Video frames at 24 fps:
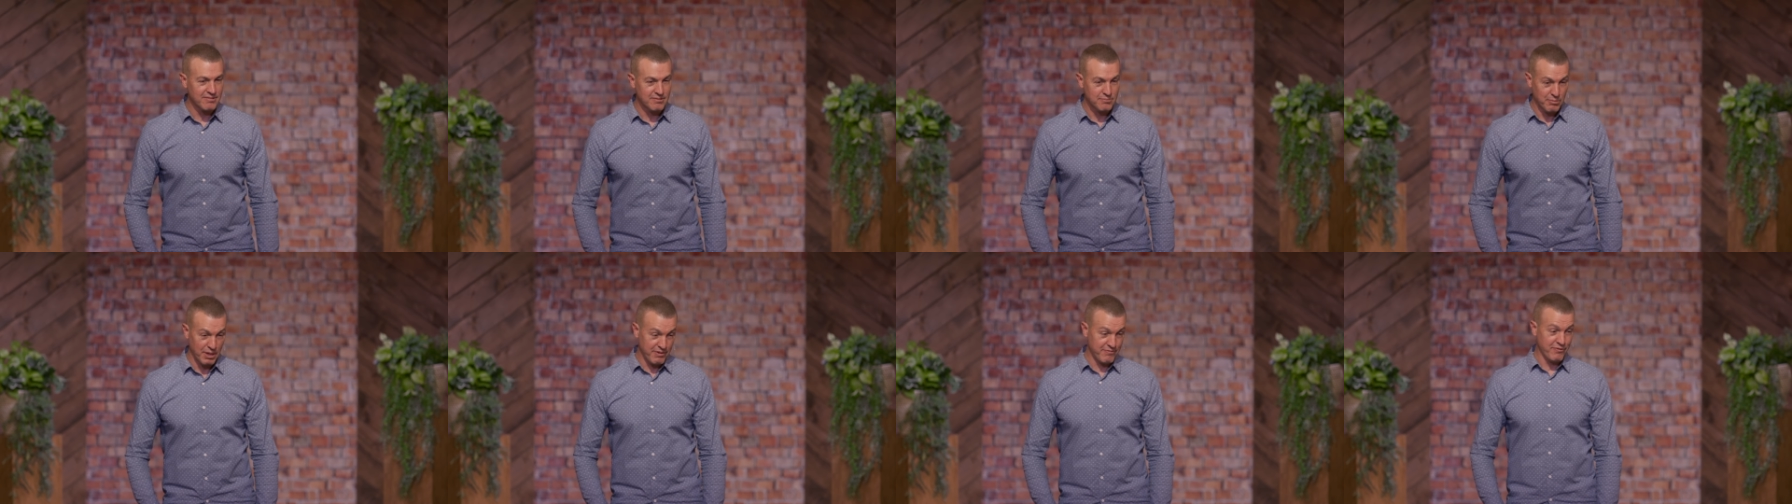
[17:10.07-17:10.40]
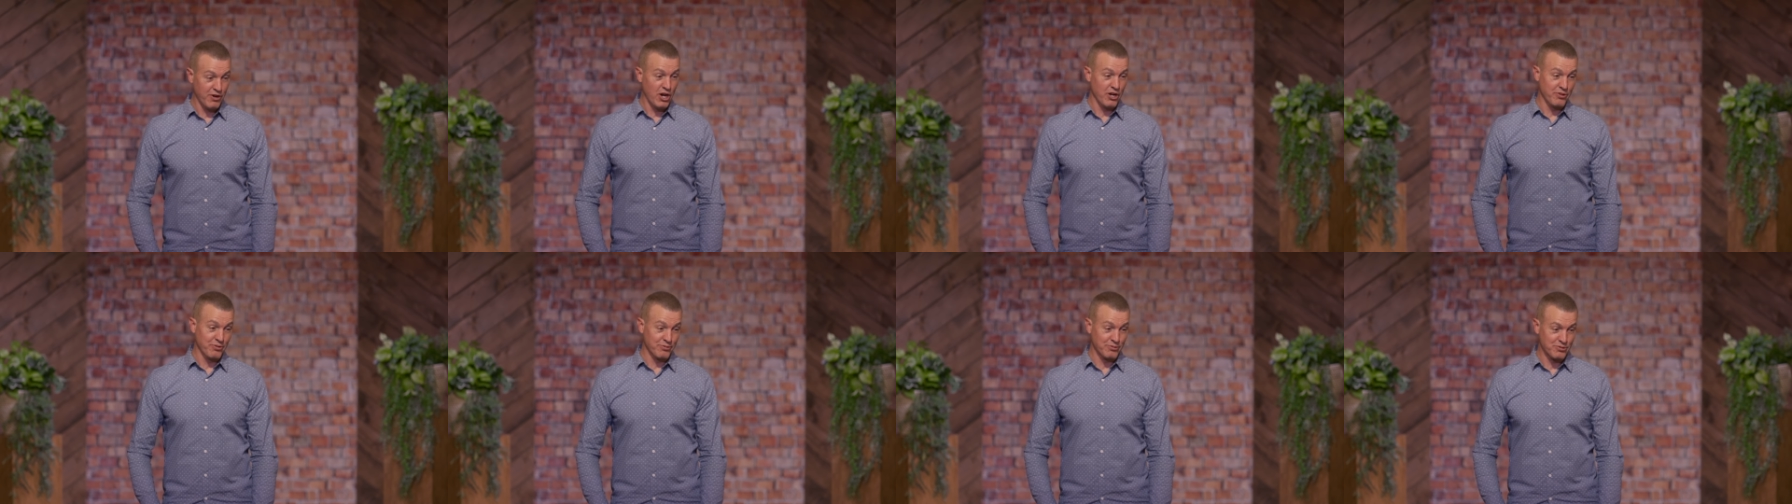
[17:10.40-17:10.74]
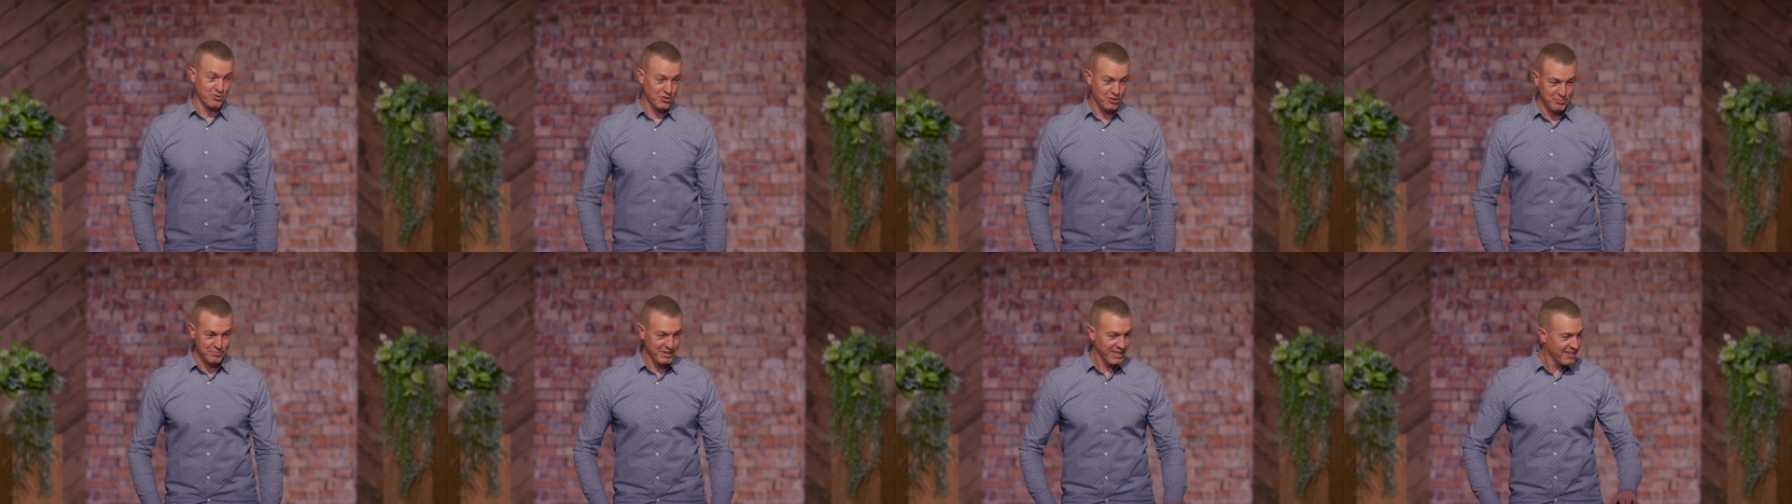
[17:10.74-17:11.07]
My father
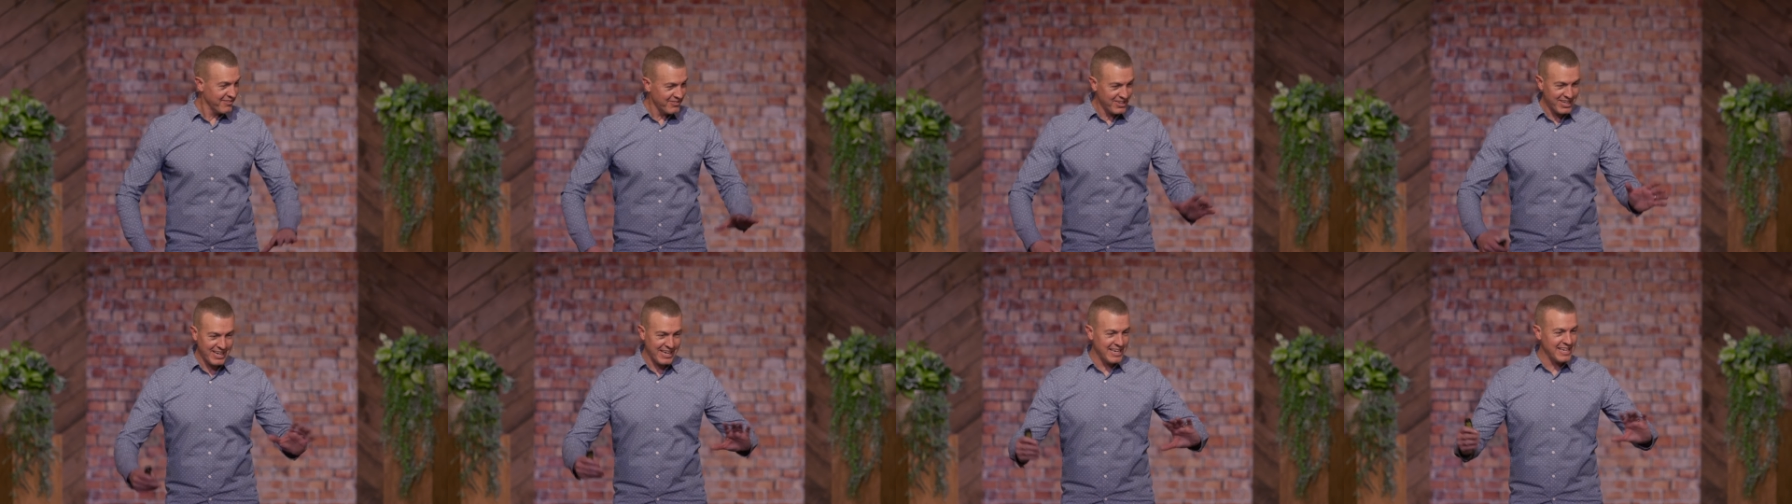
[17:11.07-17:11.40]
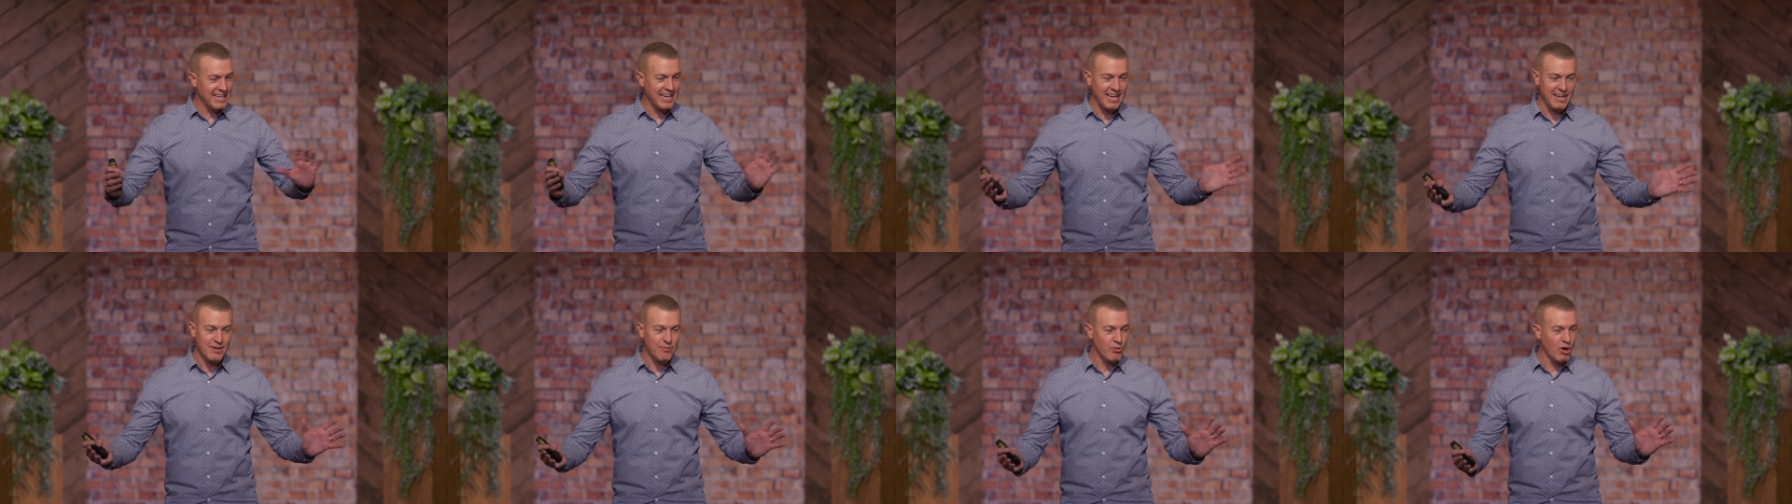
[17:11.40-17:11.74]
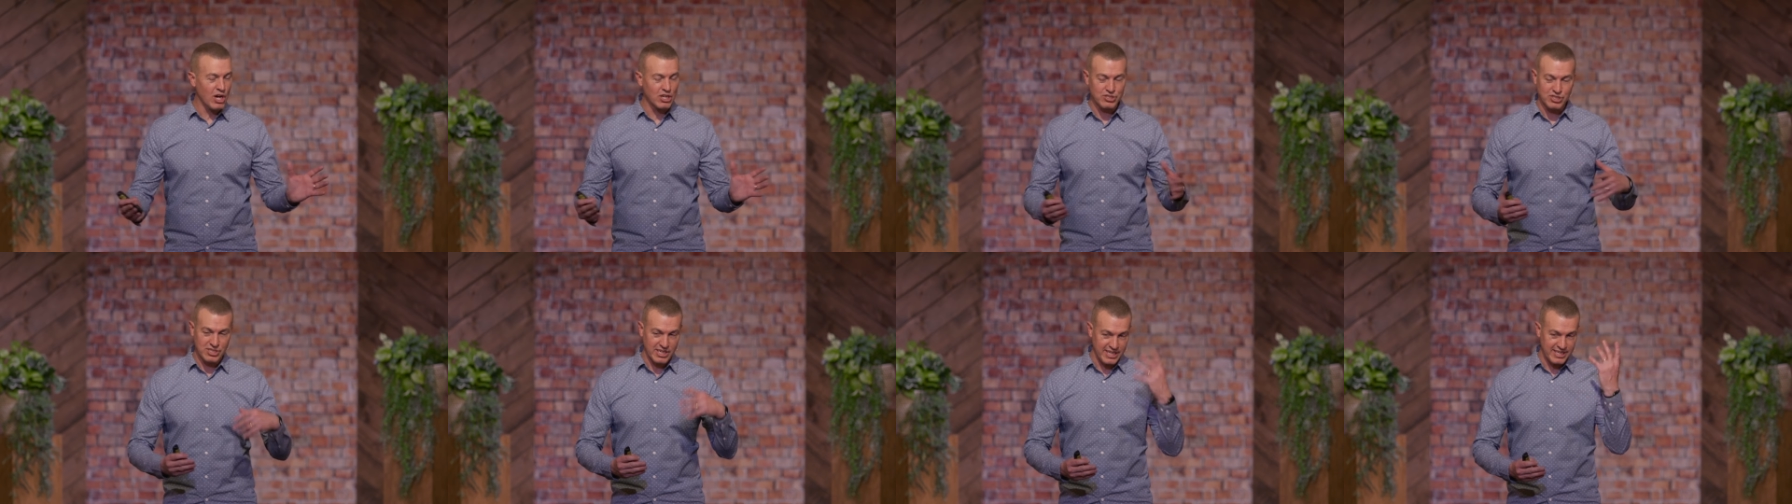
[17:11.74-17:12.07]
told me. I mean, I, I watched it.